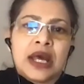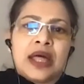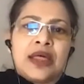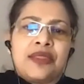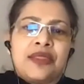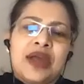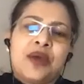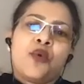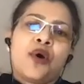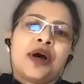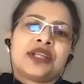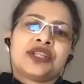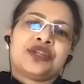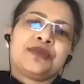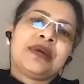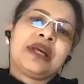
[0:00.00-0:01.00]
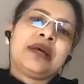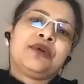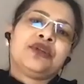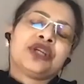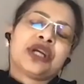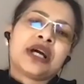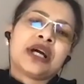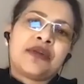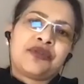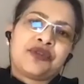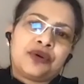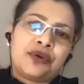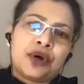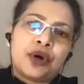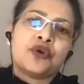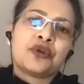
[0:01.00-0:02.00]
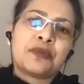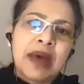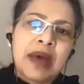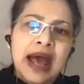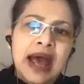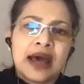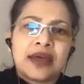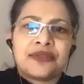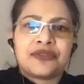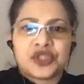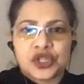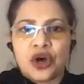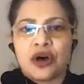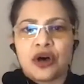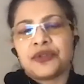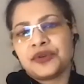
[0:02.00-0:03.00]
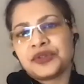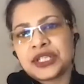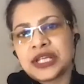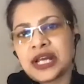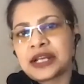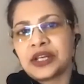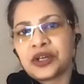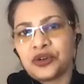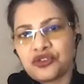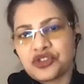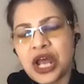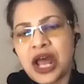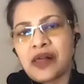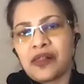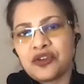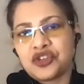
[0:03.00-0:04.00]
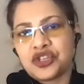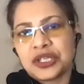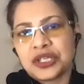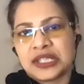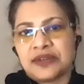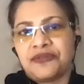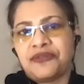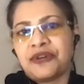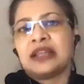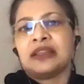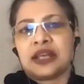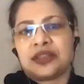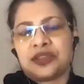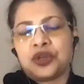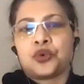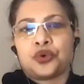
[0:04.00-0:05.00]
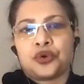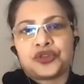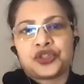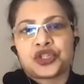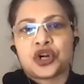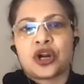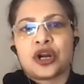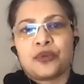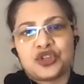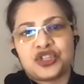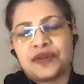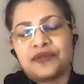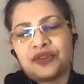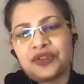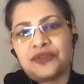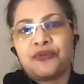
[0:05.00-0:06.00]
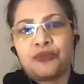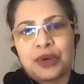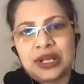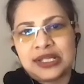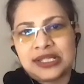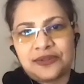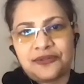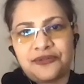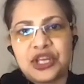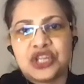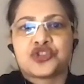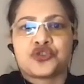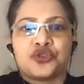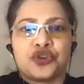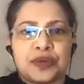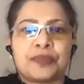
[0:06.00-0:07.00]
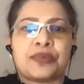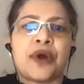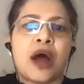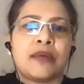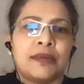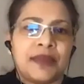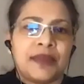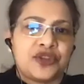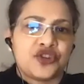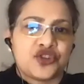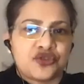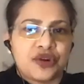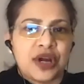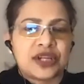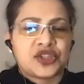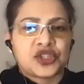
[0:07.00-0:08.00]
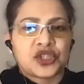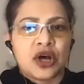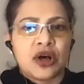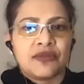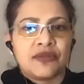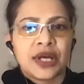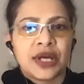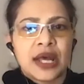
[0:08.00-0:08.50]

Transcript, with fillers: They want to be able to cut their own path, solve those technical challenges, and find like the north star, whichever the, what is the feature or the problem that they're trying to solve.